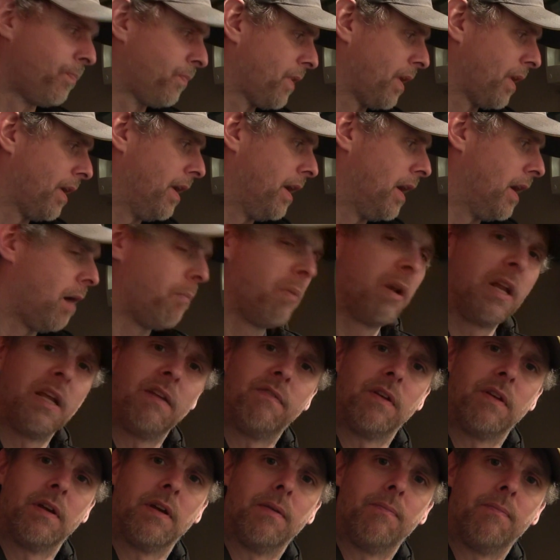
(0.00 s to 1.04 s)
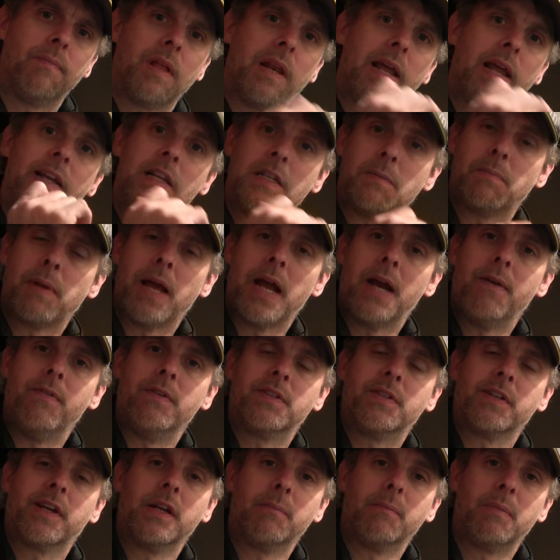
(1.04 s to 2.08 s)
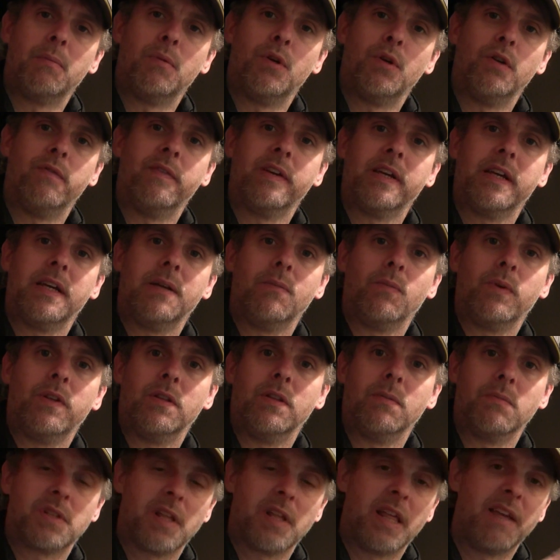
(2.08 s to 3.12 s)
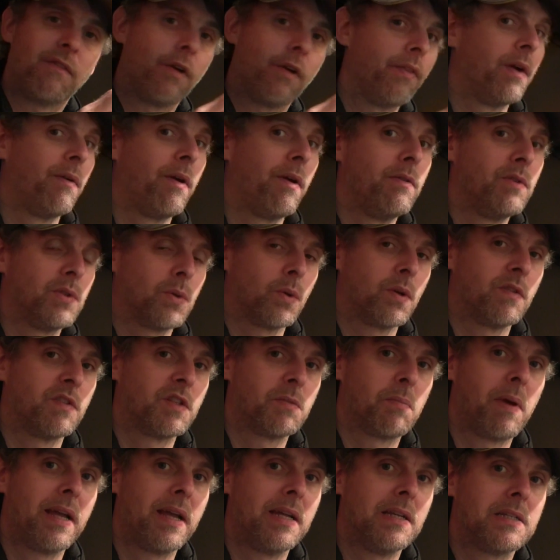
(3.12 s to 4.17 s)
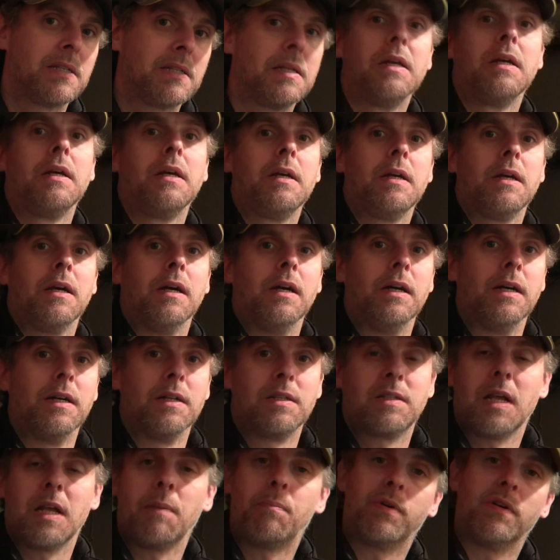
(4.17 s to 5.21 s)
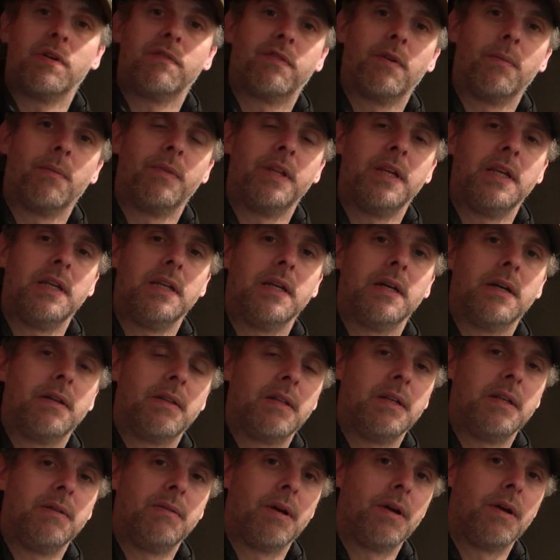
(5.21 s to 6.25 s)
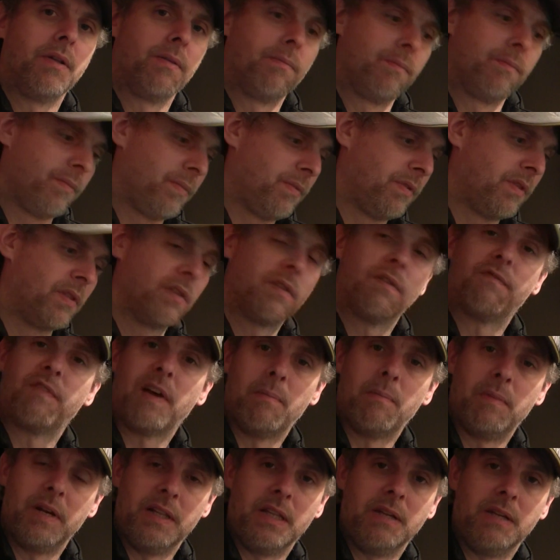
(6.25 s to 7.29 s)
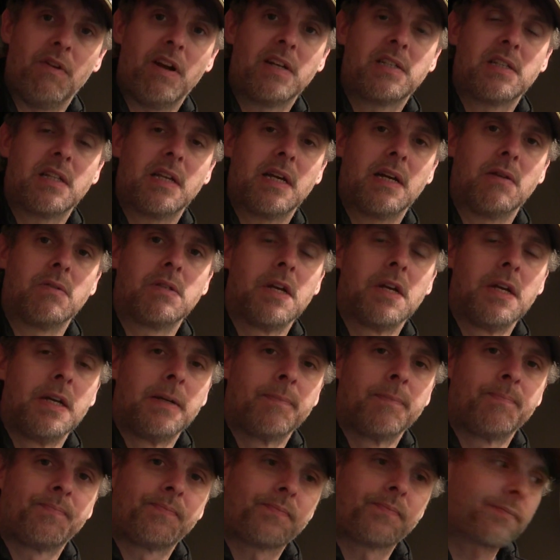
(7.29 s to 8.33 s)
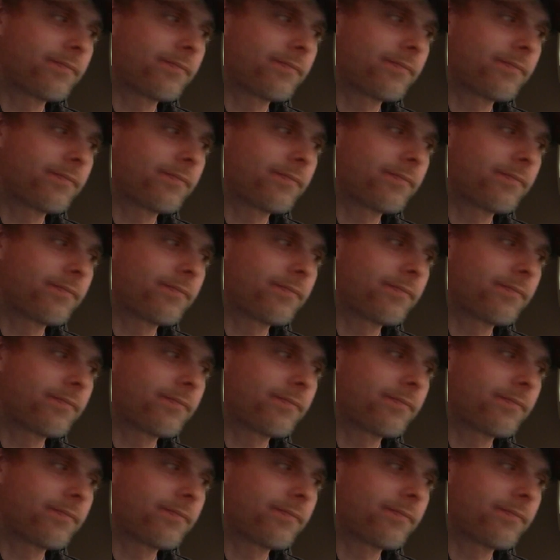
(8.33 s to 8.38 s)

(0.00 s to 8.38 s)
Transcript: Uh, I believe the the lady's parents are going to be moving in with them, so they've got their own sort of space uh, separate from the uh, the uh, the family and the rest of the house.